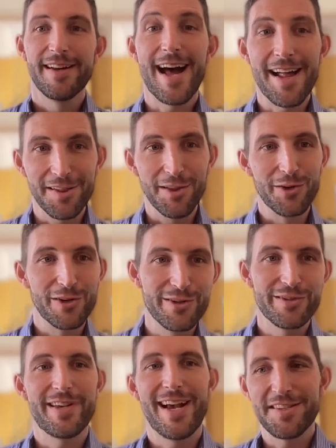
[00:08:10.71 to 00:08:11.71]
not
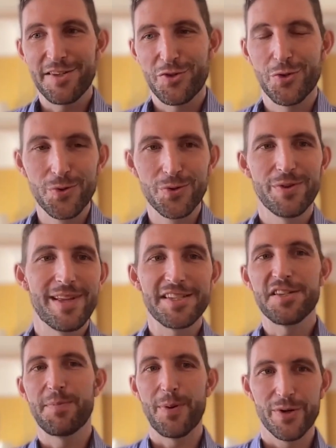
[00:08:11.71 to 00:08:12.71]
learners as a tool
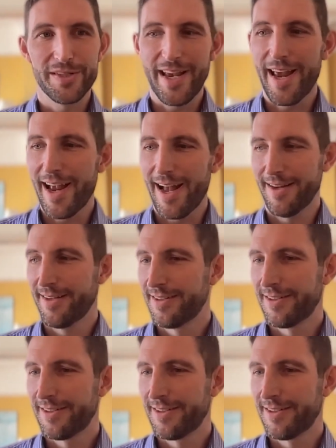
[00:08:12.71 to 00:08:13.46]
that supports AI.